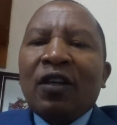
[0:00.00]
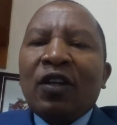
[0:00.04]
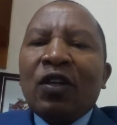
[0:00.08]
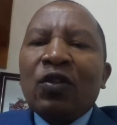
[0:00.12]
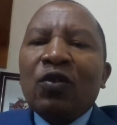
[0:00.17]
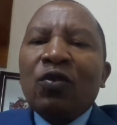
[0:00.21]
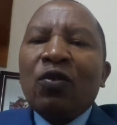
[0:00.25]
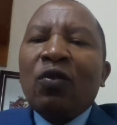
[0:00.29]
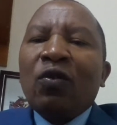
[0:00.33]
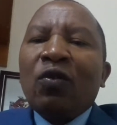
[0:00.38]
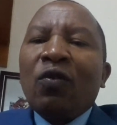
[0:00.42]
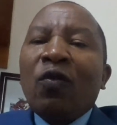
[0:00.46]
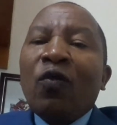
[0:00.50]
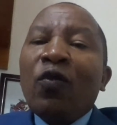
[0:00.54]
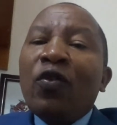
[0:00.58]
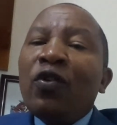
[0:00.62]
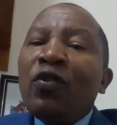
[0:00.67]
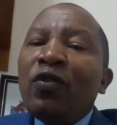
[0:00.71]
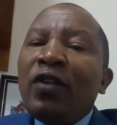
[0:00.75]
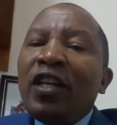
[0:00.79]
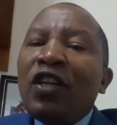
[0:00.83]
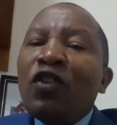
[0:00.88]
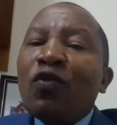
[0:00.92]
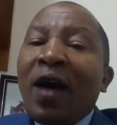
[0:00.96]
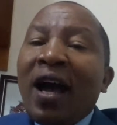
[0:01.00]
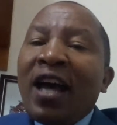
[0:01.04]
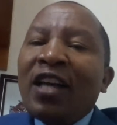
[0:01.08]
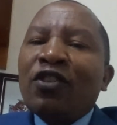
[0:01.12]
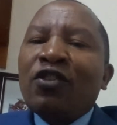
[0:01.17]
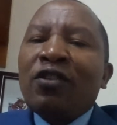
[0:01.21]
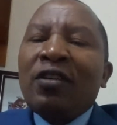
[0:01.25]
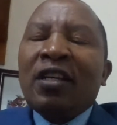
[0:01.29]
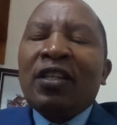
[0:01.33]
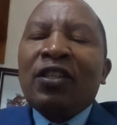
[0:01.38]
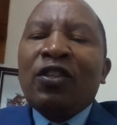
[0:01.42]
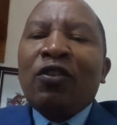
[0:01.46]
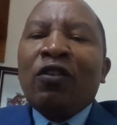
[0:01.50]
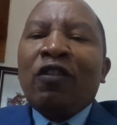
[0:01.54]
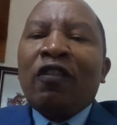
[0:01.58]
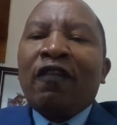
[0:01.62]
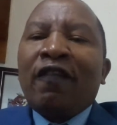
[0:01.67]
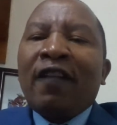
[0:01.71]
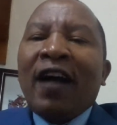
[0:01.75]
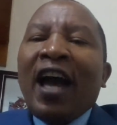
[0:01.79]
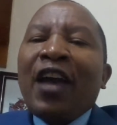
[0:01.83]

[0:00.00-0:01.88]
So you need to ask yourself,